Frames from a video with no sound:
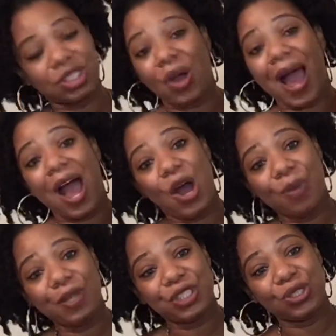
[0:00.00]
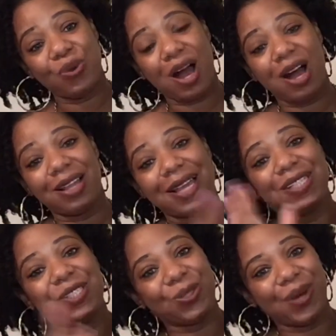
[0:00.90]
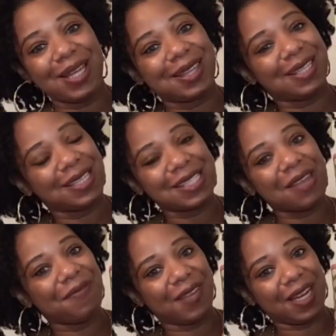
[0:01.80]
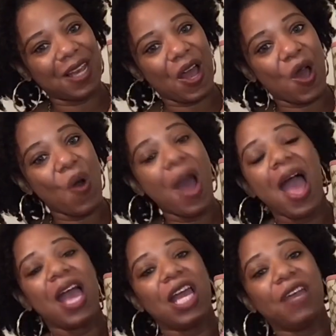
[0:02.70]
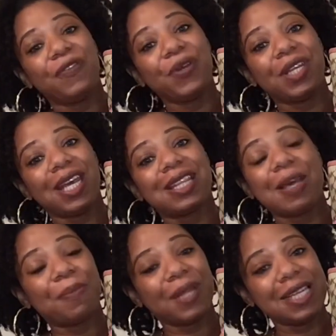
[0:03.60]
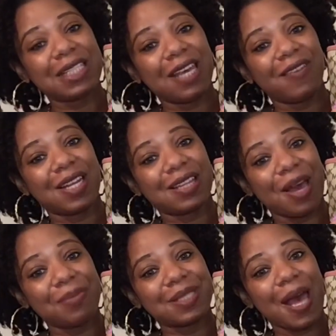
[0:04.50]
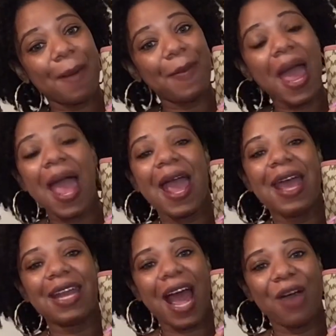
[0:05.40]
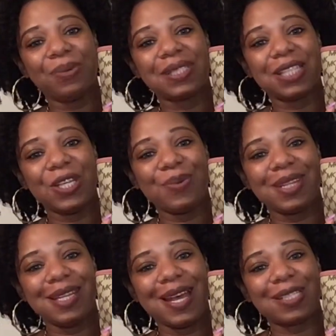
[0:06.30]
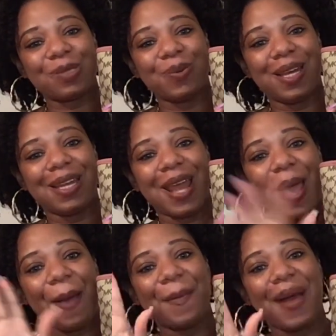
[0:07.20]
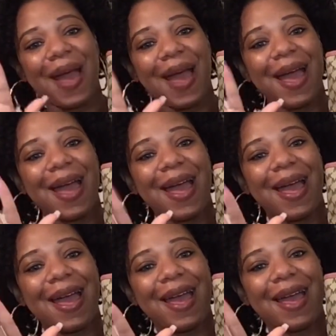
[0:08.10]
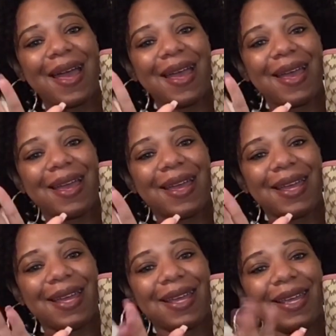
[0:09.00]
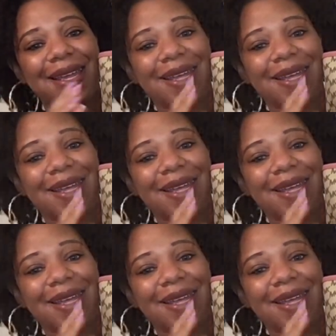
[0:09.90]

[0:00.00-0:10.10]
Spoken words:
So I hope that you all enjoyed this video. If you did, then please give it a thumbs up. And I will see you in the next one. Bye.